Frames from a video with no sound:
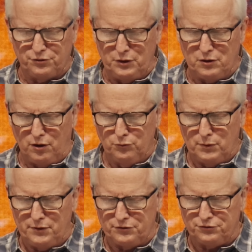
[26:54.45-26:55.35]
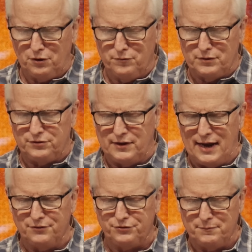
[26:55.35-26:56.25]
So he called one of the servants and
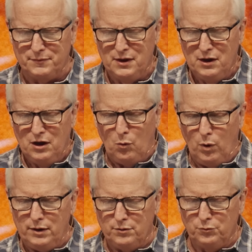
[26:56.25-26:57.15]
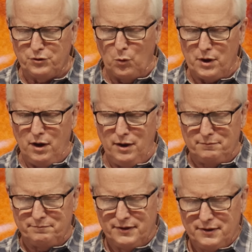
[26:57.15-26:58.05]
asked him what was going
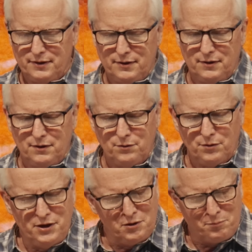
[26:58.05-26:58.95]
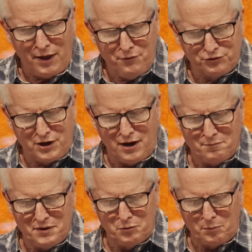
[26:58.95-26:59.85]
on. Well, oh, your brother's
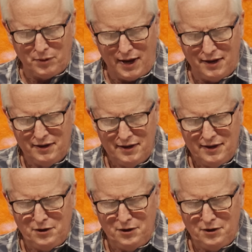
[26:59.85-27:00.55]
come, he replied.